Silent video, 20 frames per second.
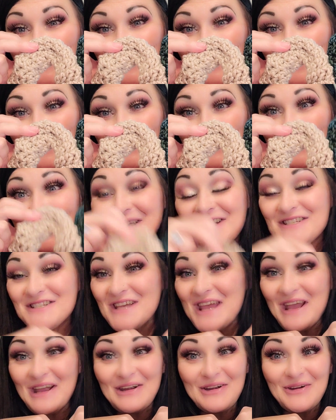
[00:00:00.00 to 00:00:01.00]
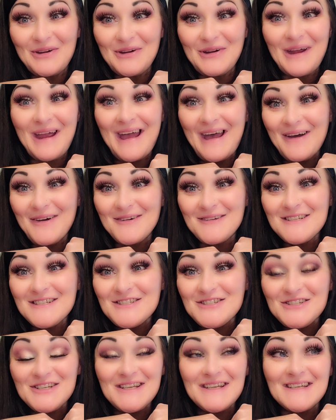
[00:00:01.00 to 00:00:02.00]
to go check her out.
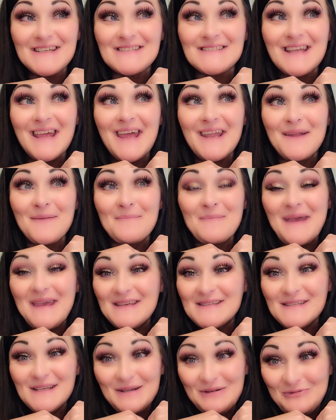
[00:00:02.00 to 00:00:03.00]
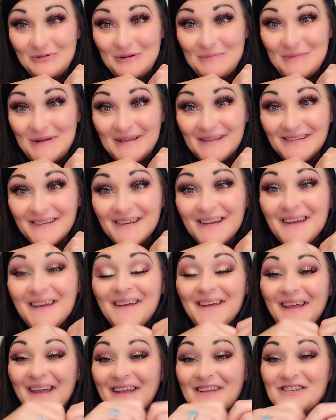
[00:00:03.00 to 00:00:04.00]
She is an amazing woman.
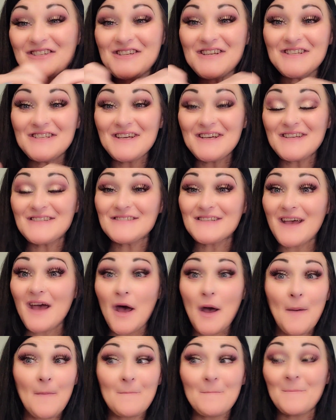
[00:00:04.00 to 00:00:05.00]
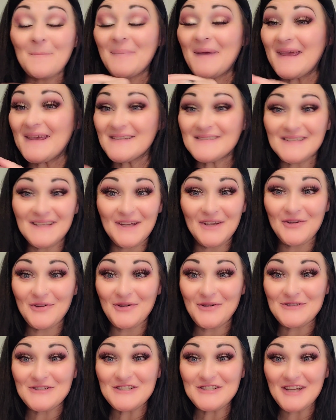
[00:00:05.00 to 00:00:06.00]
And she does amazing
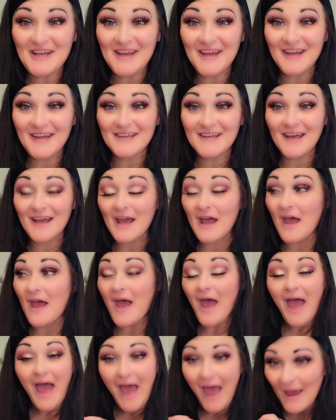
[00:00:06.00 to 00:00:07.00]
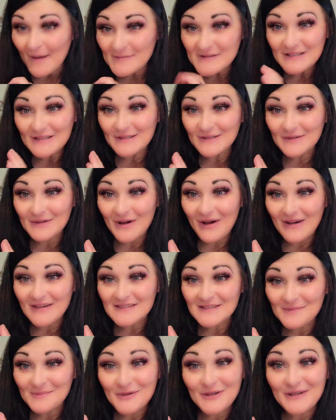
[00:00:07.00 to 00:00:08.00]
crocheted, absolute
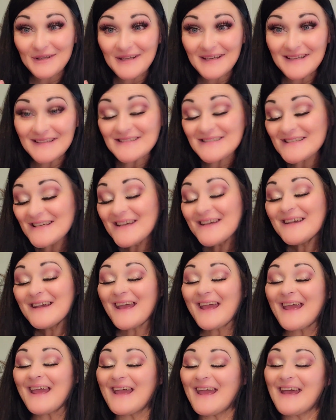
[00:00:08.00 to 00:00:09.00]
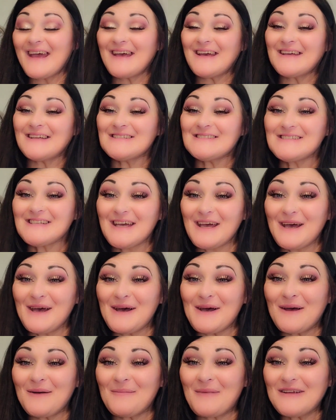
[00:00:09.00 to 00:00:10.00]
awesome goodies. And
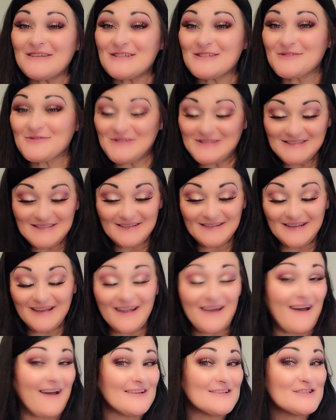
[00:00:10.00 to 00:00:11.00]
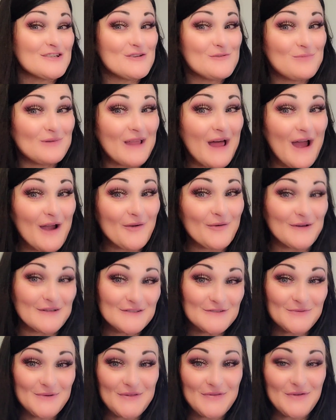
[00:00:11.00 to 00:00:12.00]
I just recently got two black
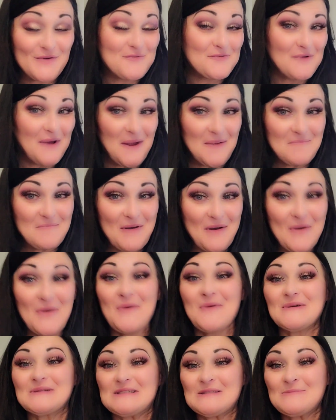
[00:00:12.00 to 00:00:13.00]
ones with the rainbow